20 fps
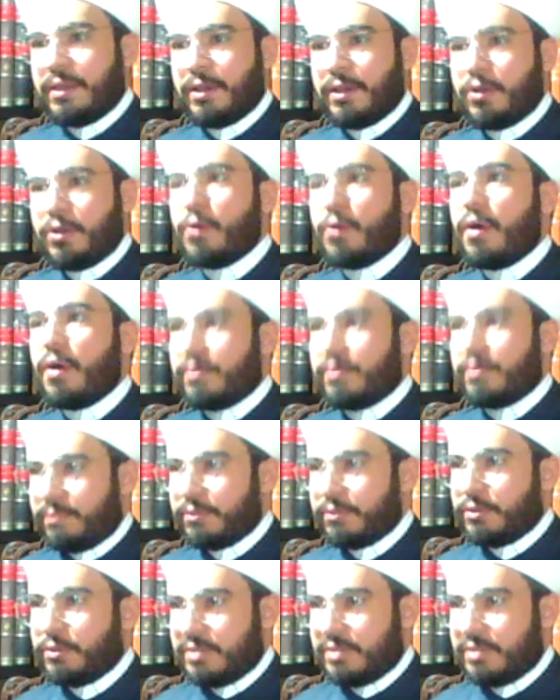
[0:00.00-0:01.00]
go on,
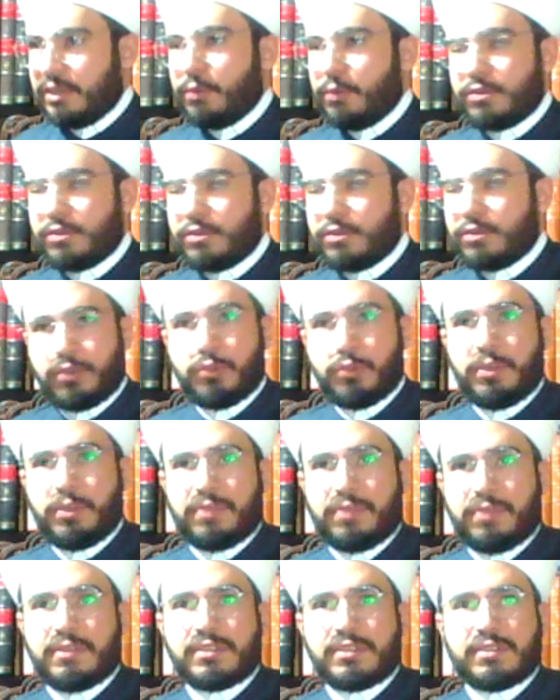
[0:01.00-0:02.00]
continue what you are
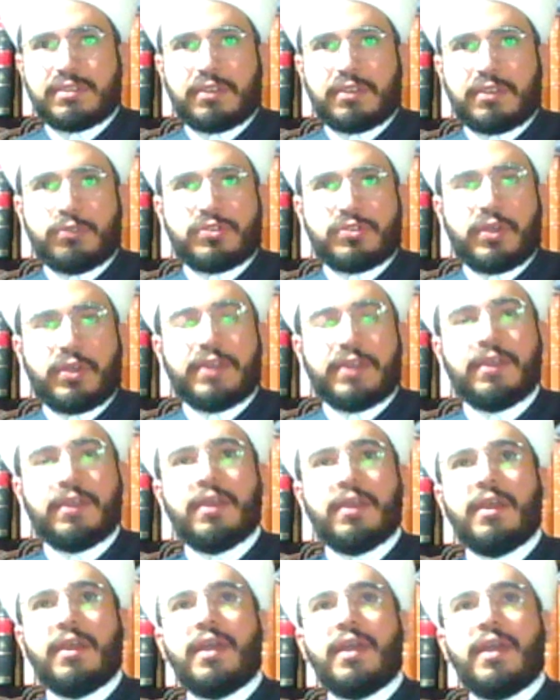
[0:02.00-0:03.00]
doing, this is a good sign.
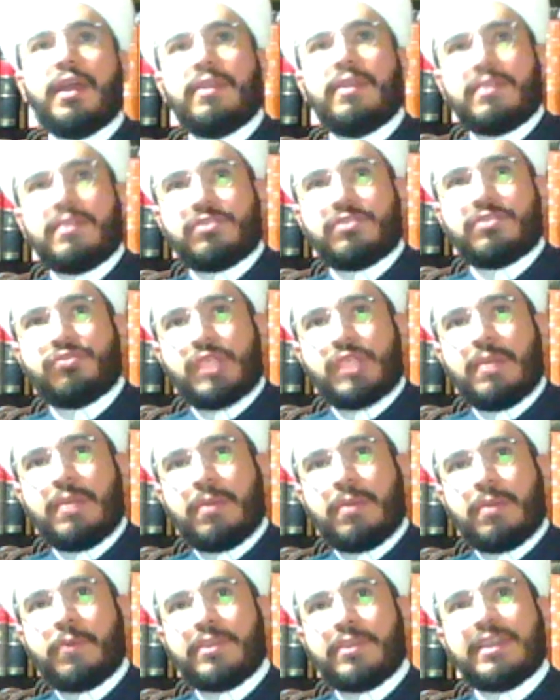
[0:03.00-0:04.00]
In this
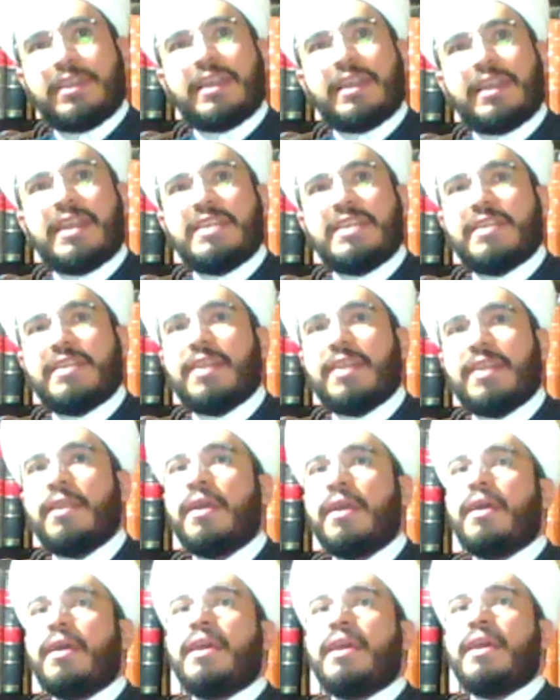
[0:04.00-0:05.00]
dream in particular, he said,
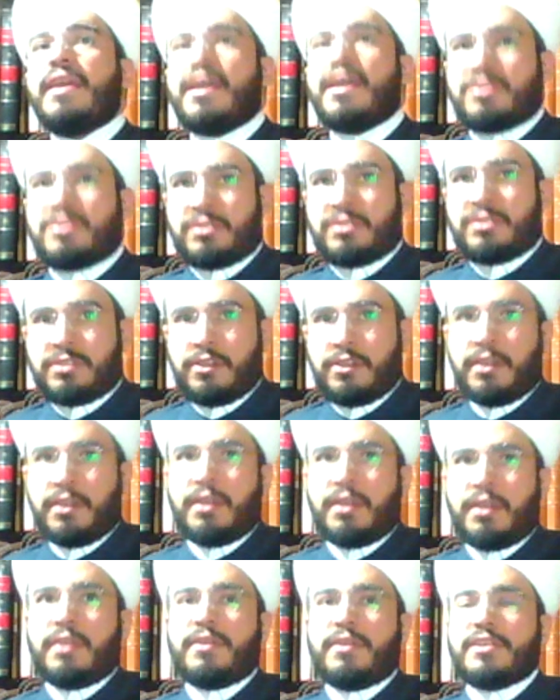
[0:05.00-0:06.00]
yes,
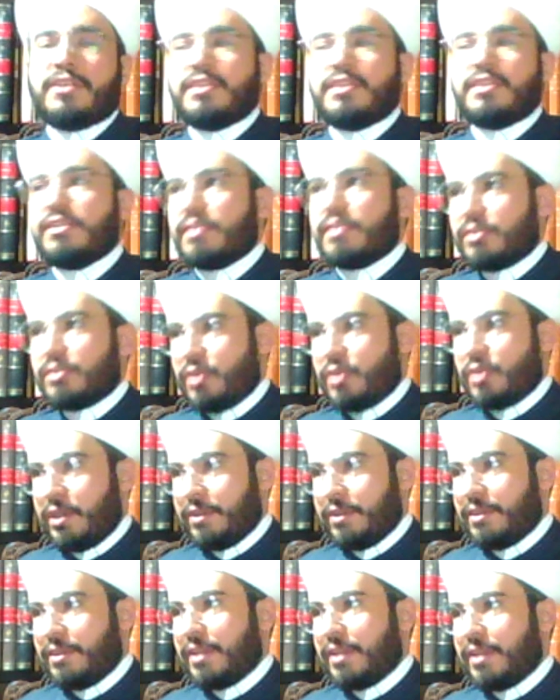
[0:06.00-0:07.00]
this is a
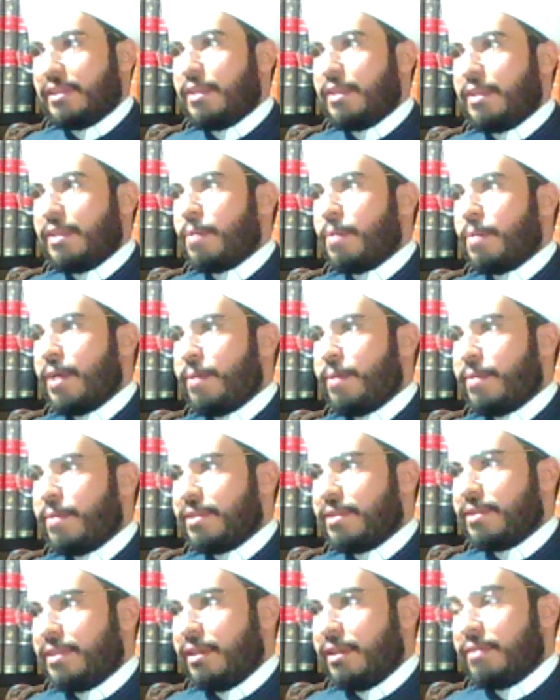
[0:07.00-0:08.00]
sign that Imam
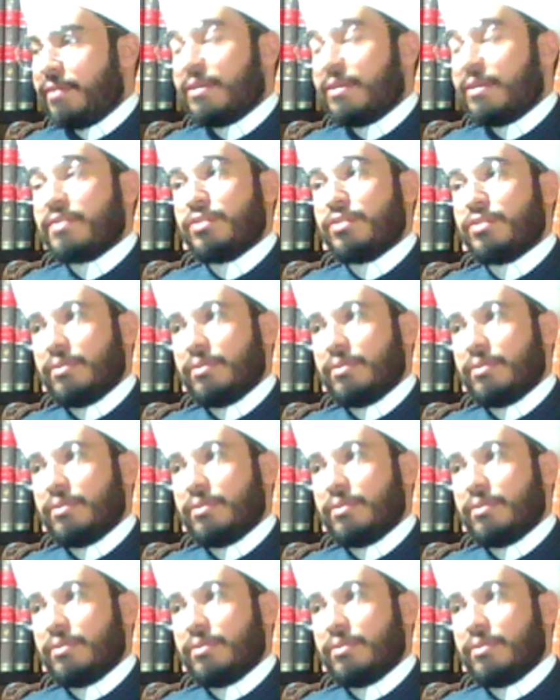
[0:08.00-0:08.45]
Ahmad, that